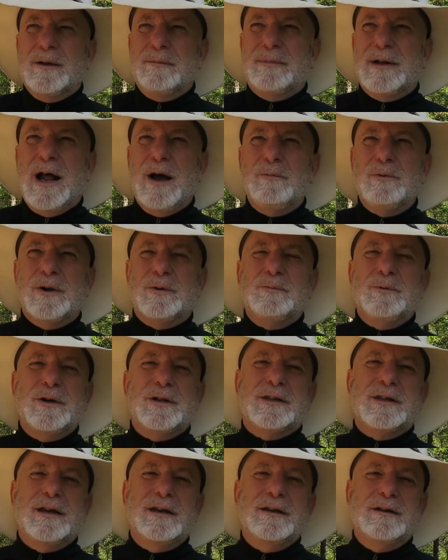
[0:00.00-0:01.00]
But I went
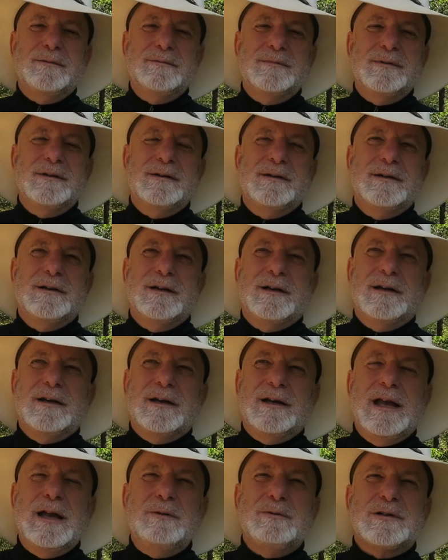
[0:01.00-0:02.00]
with him.
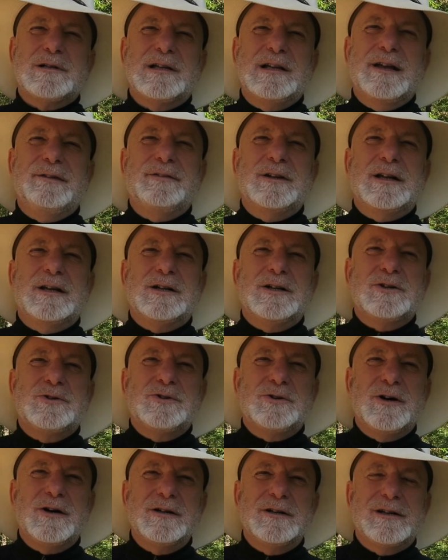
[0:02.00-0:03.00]
He was living in a
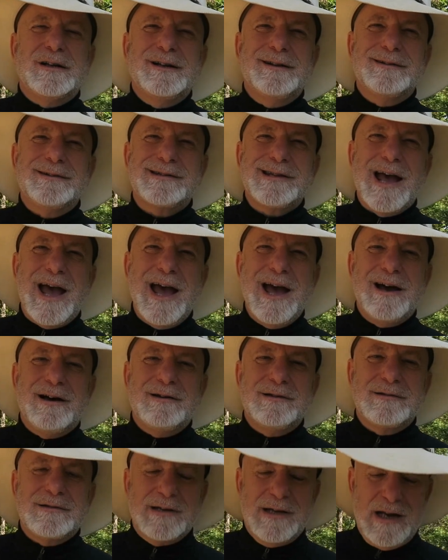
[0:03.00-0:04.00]
drug dealer's house,